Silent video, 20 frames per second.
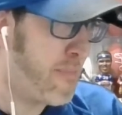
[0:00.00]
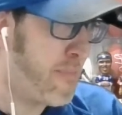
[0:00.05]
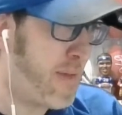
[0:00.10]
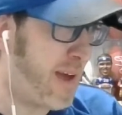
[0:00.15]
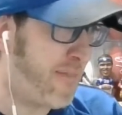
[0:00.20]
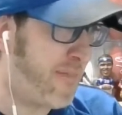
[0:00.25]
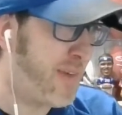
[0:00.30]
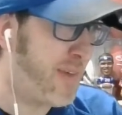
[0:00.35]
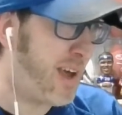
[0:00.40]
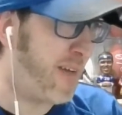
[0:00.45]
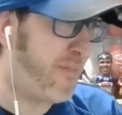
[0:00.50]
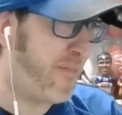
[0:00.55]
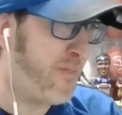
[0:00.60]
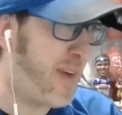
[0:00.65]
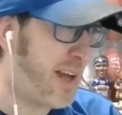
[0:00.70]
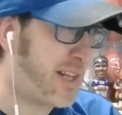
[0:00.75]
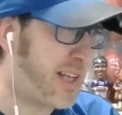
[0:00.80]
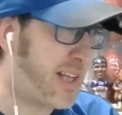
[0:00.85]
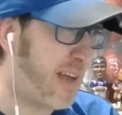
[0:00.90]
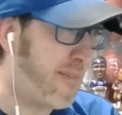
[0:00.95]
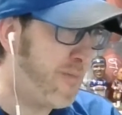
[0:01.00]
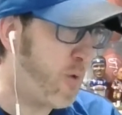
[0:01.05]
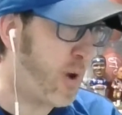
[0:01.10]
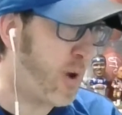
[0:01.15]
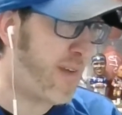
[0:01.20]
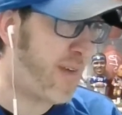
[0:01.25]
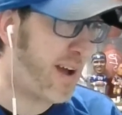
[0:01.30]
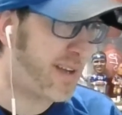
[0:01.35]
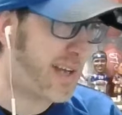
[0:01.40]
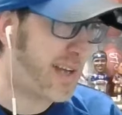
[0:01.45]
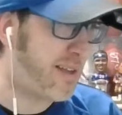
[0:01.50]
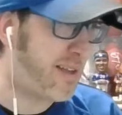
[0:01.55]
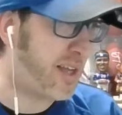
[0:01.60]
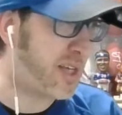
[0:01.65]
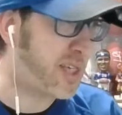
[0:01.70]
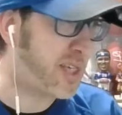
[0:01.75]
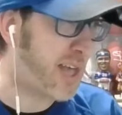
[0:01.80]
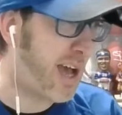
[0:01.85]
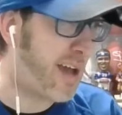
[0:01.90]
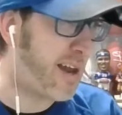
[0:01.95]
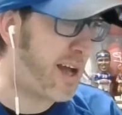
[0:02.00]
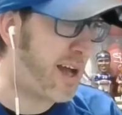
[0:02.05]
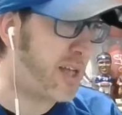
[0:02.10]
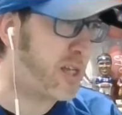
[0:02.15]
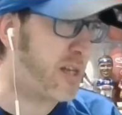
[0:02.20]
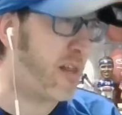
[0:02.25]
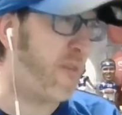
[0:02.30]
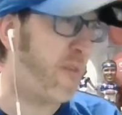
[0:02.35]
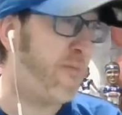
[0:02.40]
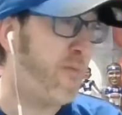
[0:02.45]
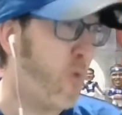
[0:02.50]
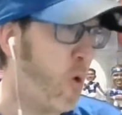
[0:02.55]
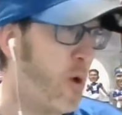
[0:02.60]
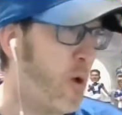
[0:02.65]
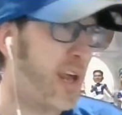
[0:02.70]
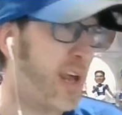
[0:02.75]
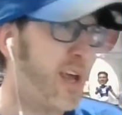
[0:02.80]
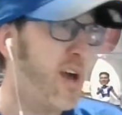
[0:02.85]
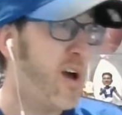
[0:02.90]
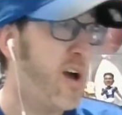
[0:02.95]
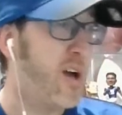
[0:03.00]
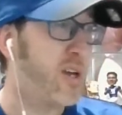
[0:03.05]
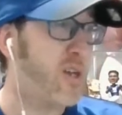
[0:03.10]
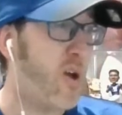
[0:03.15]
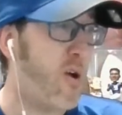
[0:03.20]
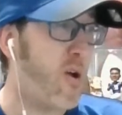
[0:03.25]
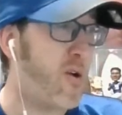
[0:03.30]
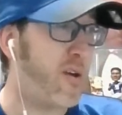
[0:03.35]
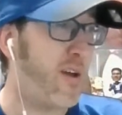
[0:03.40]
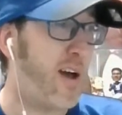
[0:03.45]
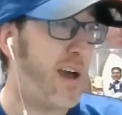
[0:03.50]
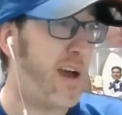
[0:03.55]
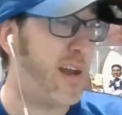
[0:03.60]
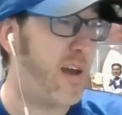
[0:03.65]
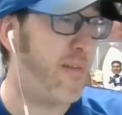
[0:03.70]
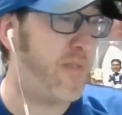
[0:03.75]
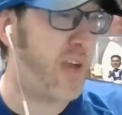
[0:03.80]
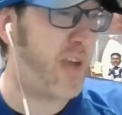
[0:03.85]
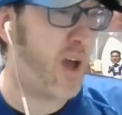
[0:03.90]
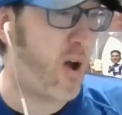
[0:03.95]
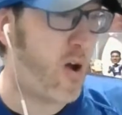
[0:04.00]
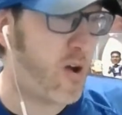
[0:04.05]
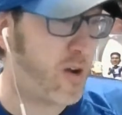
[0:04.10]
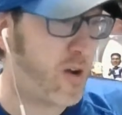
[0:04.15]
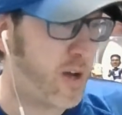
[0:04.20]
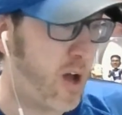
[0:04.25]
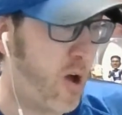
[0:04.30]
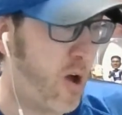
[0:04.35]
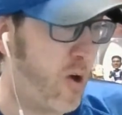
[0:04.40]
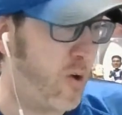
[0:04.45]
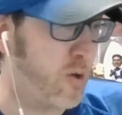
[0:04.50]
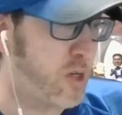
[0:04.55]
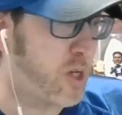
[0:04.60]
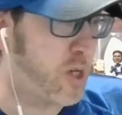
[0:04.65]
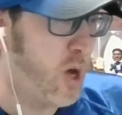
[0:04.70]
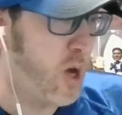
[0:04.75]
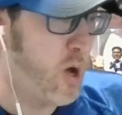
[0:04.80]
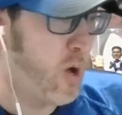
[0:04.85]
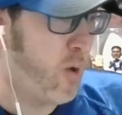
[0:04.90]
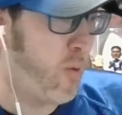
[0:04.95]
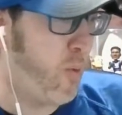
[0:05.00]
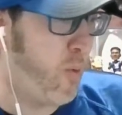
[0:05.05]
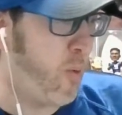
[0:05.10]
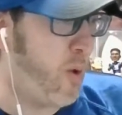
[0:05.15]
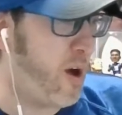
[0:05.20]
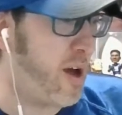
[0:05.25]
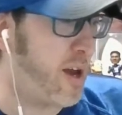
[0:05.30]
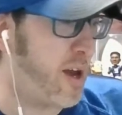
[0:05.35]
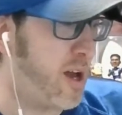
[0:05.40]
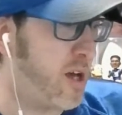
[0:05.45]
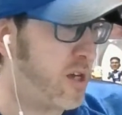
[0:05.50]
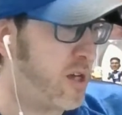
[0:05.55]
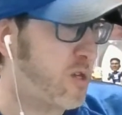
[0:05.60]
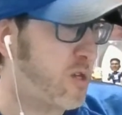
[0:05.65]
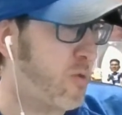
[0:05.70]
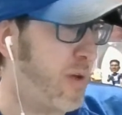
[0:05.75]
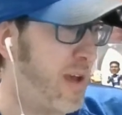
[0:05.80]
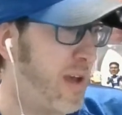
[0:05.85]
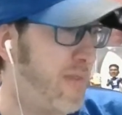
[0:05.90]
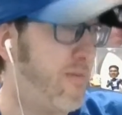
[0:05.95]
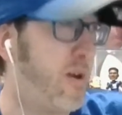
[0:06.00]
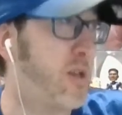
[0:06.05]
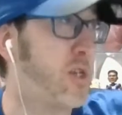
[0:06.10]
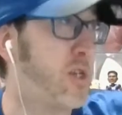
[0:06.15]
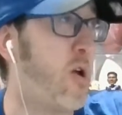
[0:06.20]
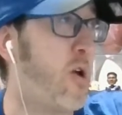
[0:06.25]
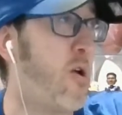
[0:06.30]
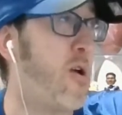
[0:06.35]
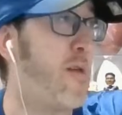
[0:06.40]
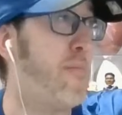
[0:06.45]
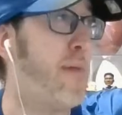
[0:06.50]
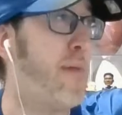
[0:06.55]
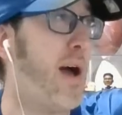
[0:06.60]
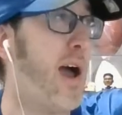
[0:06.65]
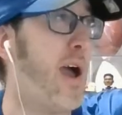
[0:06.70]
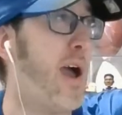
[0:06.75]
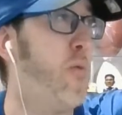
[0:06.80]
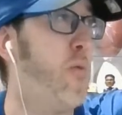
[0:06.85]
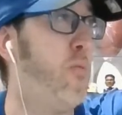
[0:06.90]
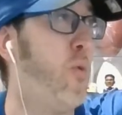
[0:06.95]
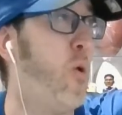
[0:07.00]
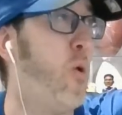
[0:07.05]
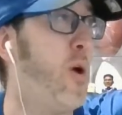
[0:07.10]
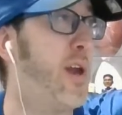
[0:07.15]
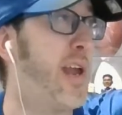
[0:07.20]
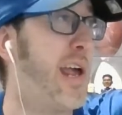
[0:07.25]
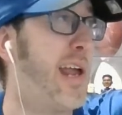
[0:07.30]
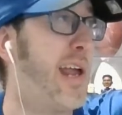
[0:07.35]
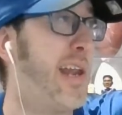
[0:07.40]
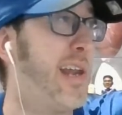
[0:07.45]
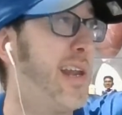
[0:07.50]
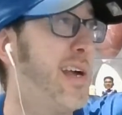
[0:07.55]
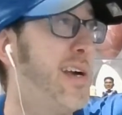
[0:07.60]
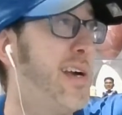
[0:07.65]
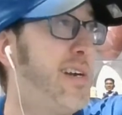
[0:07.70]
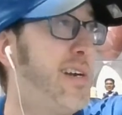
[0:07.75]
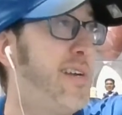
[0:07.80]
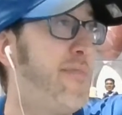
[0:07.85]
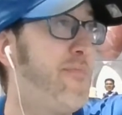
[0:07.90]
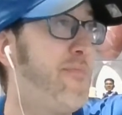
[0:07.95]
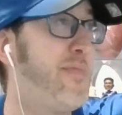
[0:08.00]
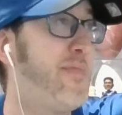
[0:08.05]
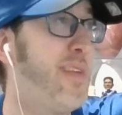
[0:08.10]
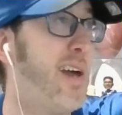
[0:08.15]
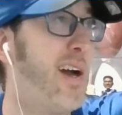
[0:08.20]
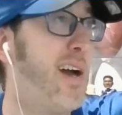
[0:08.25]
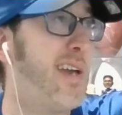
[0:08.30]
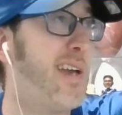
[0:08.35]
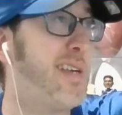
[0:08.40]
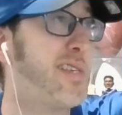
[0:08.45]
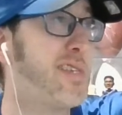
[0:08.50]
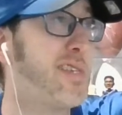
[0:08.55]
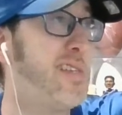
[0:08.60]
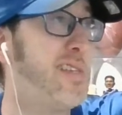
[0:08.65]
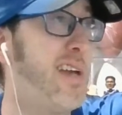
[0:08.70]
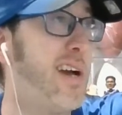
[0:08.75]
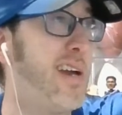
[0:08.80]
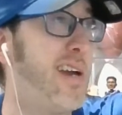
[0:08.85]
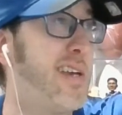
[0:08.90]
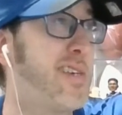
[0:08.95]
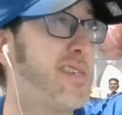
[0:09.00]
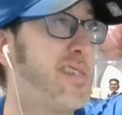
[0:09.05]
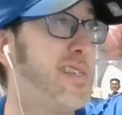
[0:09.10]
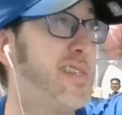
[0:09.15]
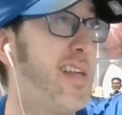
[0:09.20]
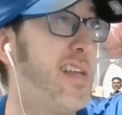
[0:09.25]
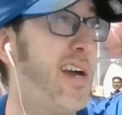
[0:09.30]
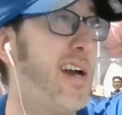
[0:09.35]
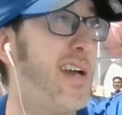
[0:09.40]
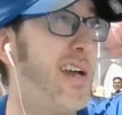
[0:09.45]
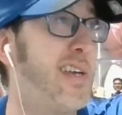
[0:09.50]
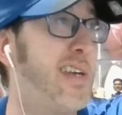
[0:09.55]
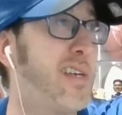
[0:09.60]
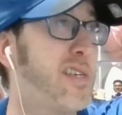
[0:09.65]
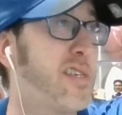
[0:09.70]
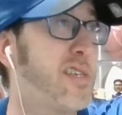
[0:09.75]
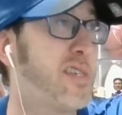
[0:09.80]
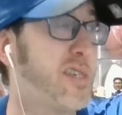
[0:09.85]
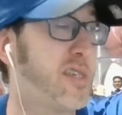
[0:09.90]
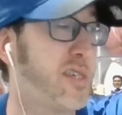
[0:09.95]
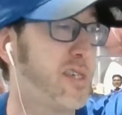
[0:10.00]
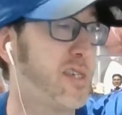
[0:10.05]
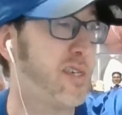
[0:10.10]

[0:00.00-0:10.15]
midfield 50, 45 down the sideline to the 40-yard line of the Argos. What a sweet return by Wooden. Nice, nice, nice.